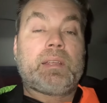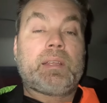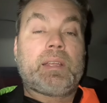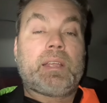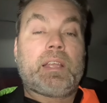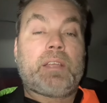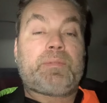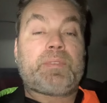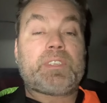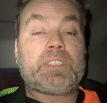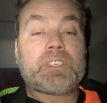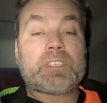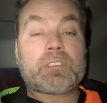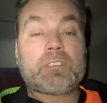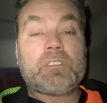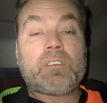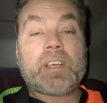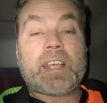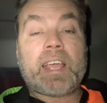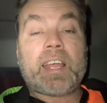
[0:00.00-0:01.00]
If you just
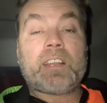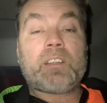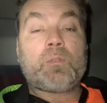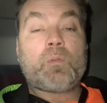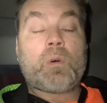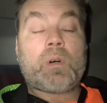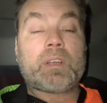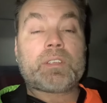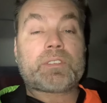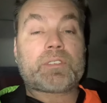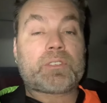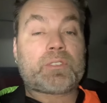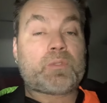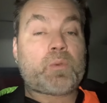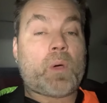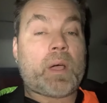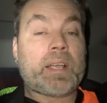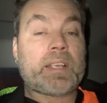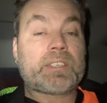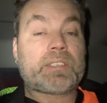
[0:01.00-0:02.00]
look at it once or
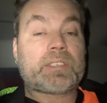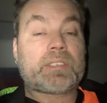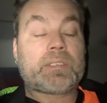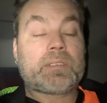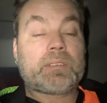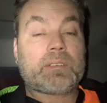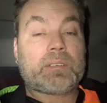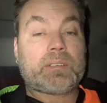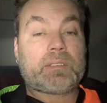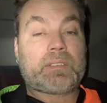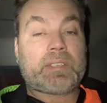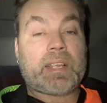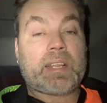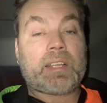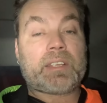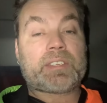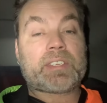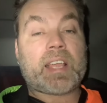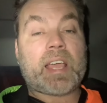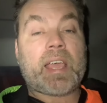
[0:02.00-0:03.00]
twice, say,
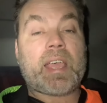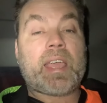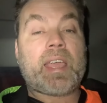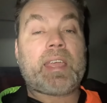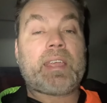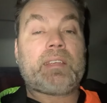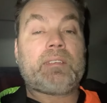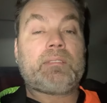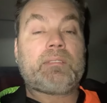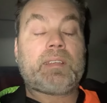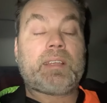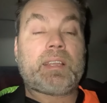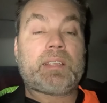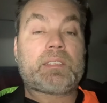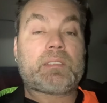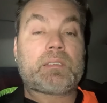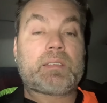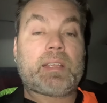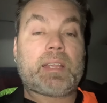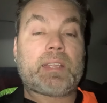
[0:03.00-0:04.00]
this guy, hey,
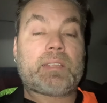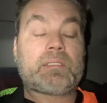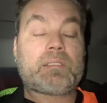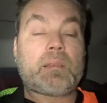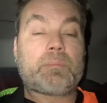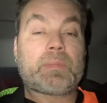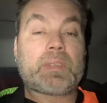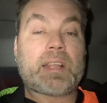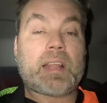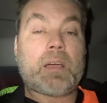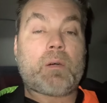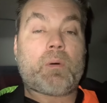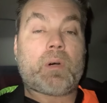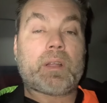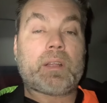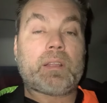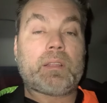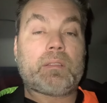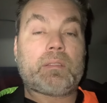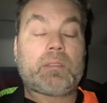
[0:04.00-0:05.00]
hit something I
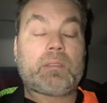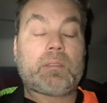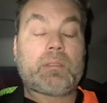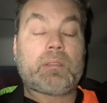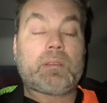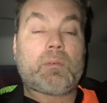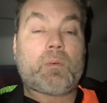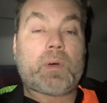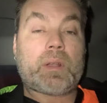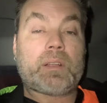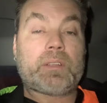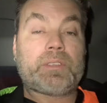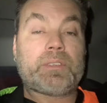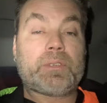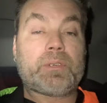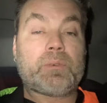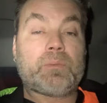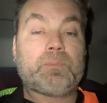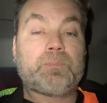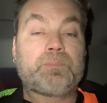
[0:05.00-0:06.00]
want to
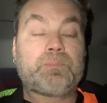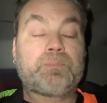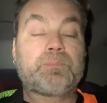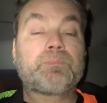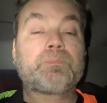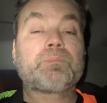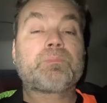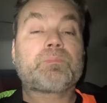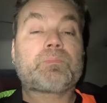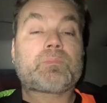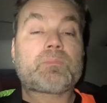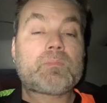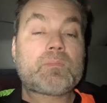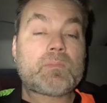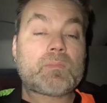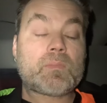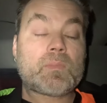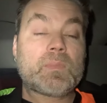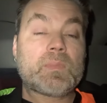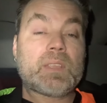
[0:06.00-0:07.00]
do,
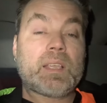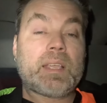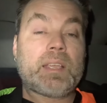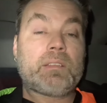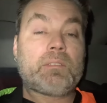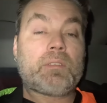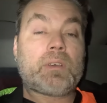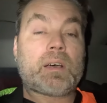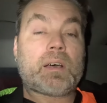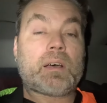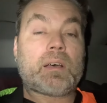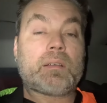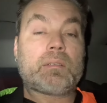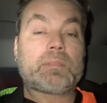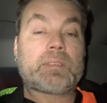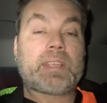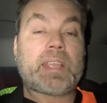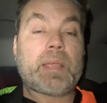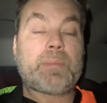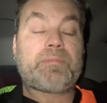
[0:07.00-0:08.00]
and
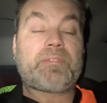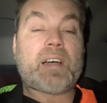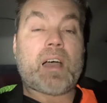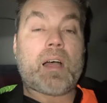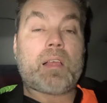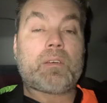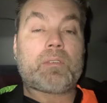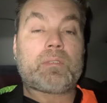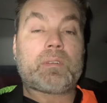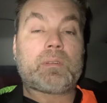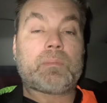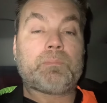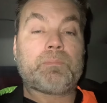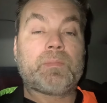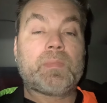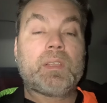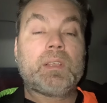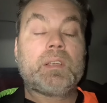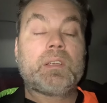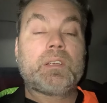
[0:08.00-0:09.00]
keep following him.
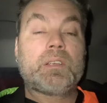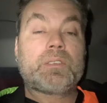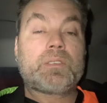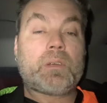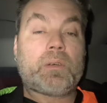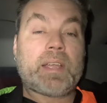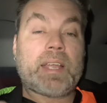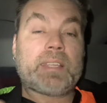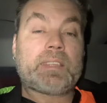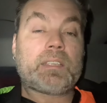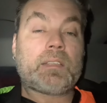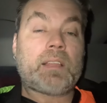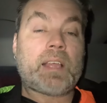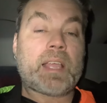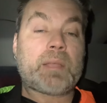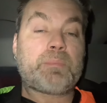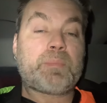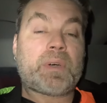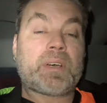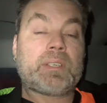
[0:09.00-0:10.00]
So hit the
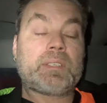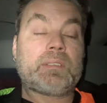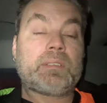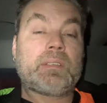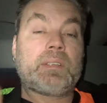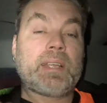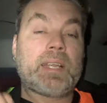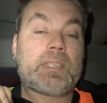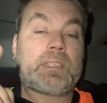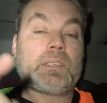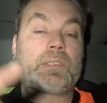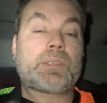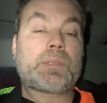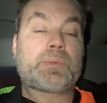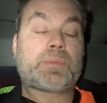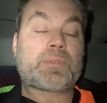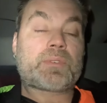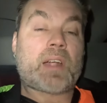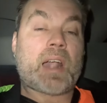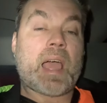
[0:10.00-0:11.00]
like button, hit the
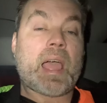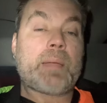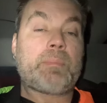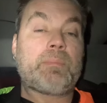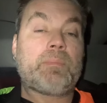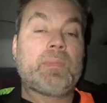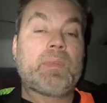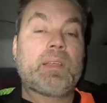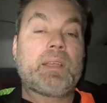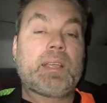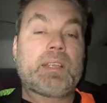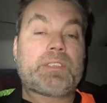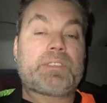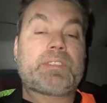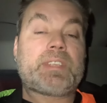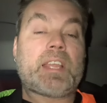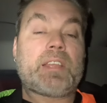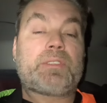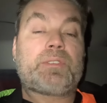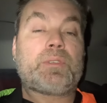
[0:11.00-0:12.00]
subscribe, and
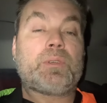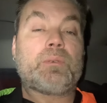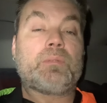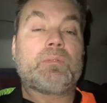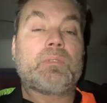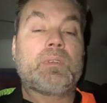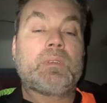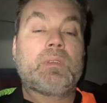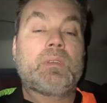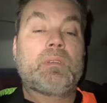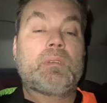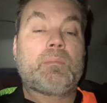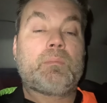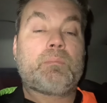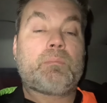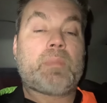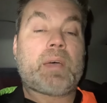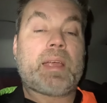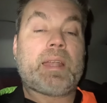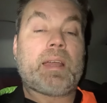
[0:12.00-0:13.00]
stay tuned.
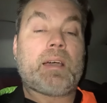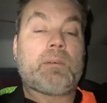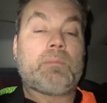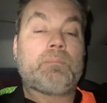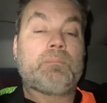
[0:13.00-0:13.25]
Bye now.